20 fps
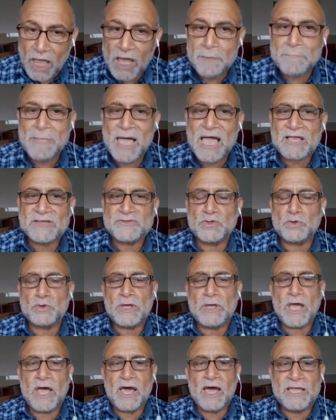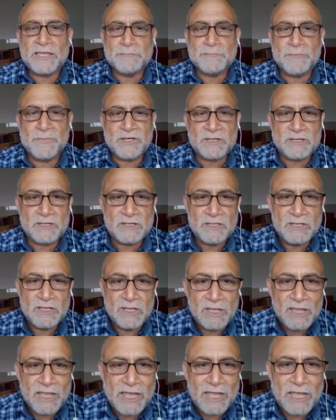Max Horkheimer,
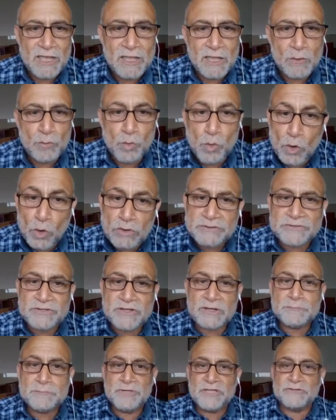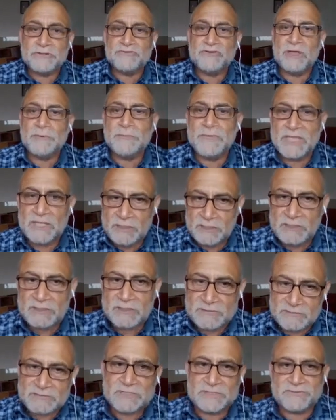Walter Benjamin,
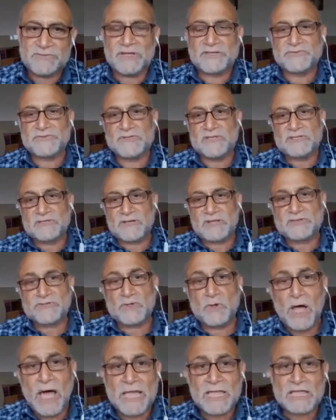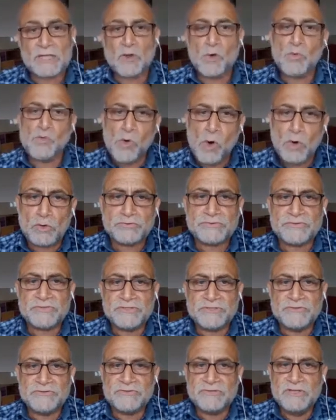etc., etc. So I
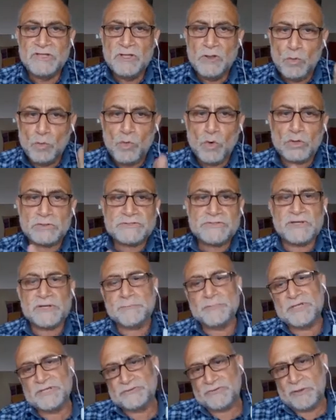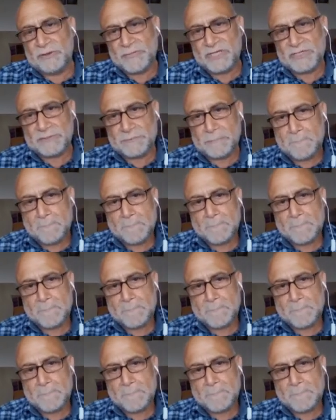quoted Walter Benjamin.